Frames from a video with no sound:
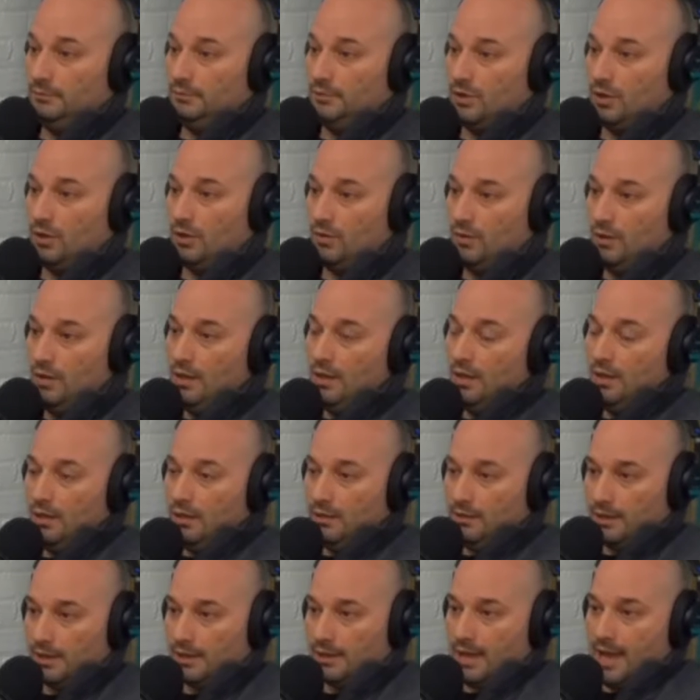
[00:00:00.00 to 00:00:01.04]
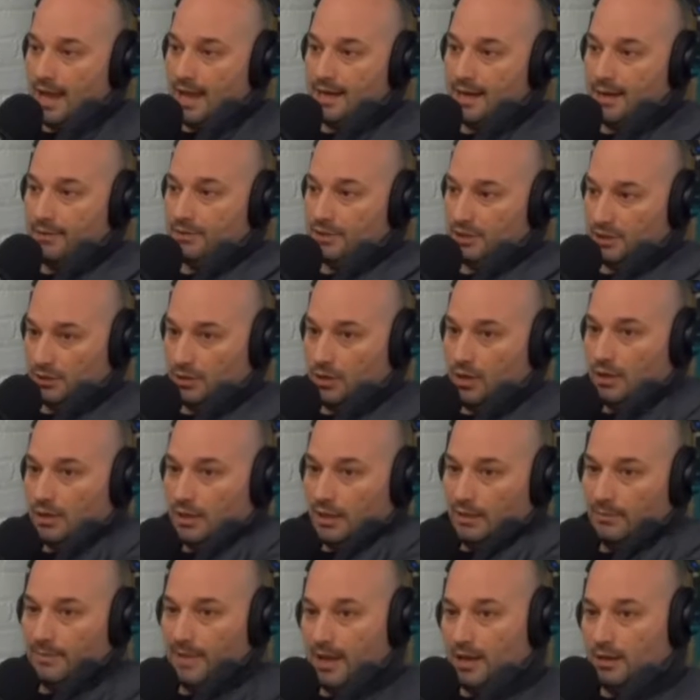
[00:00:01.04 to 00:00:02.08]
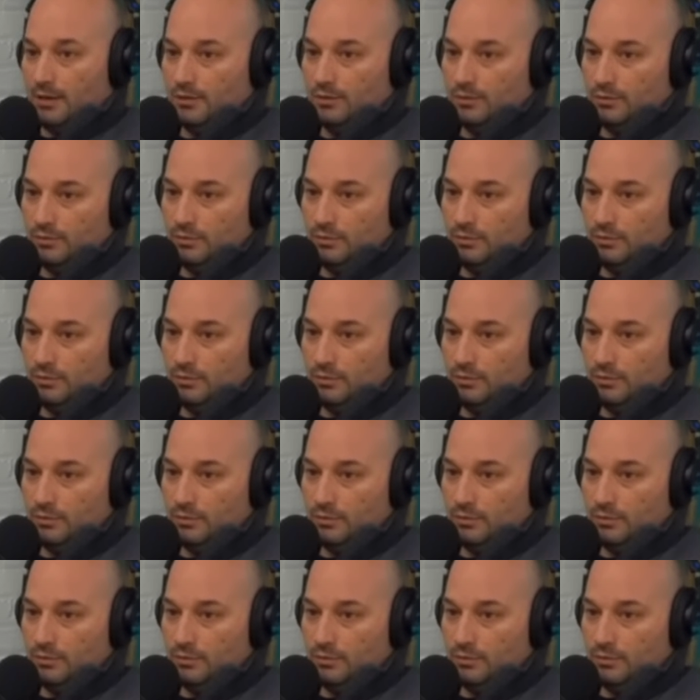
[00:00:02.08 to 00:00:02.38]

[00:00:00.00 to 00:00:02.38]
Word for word: So the client I was just talking about,